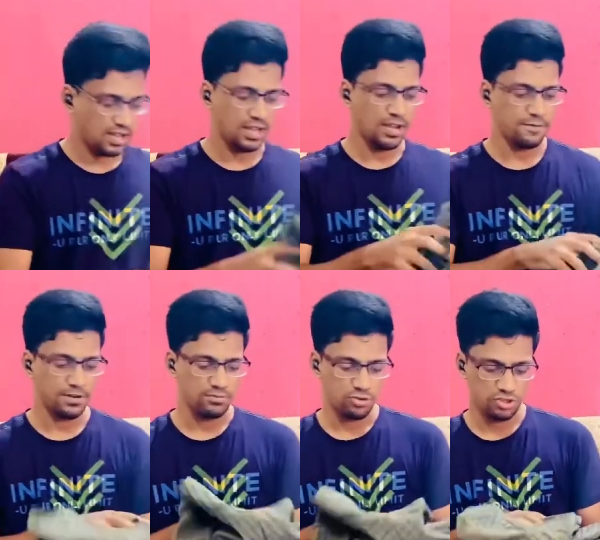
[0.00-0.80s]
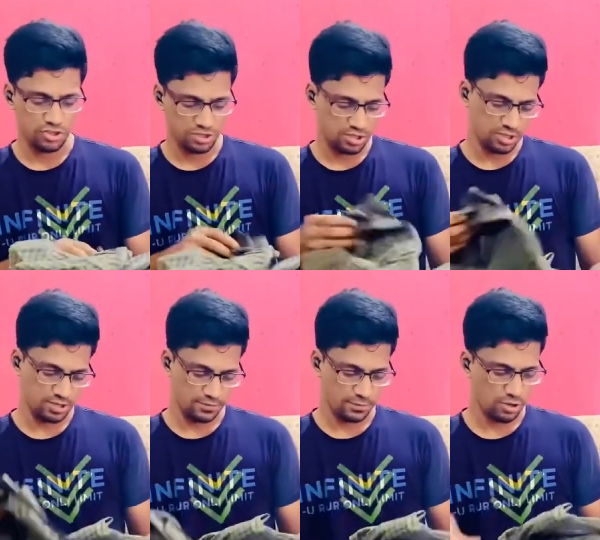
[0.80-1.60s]
have one more shirt
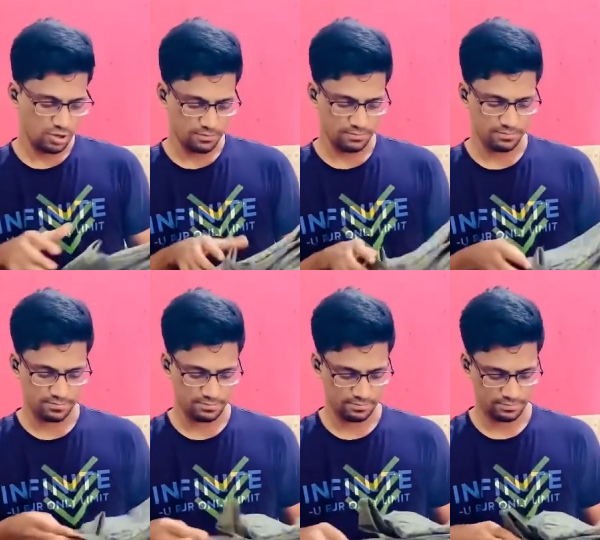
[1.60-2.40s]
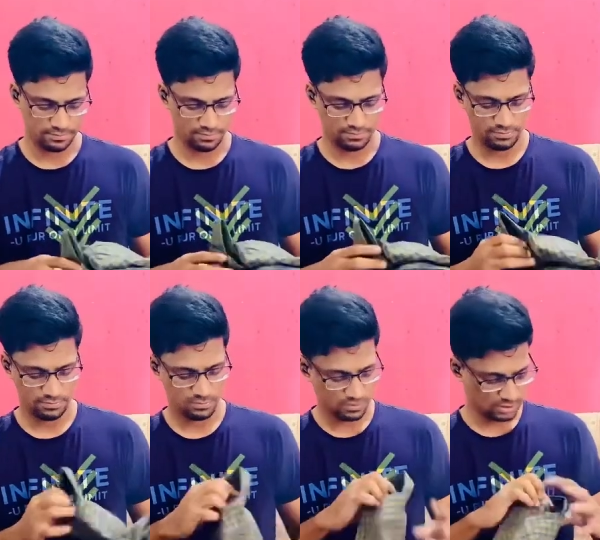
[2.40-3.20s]
from,
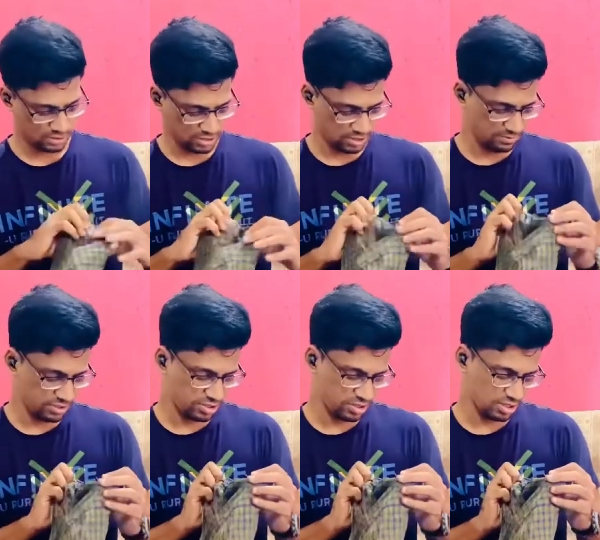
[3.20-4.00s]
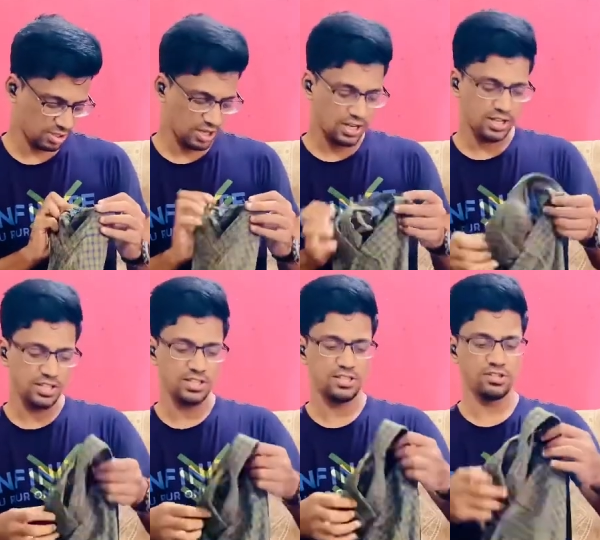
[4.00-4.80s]
let me check.
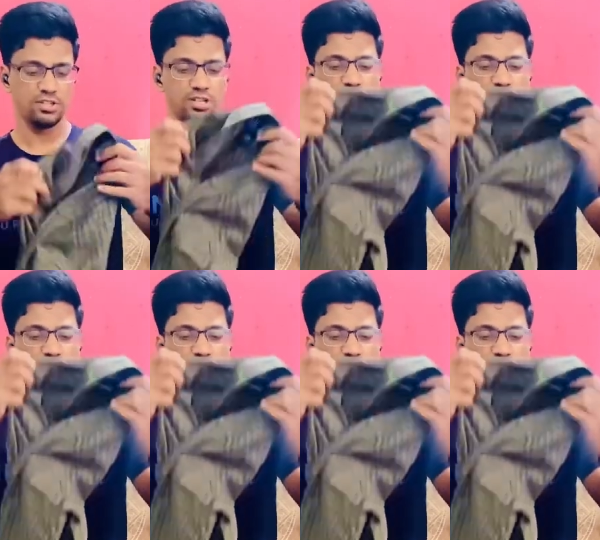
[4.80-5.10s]
This shirt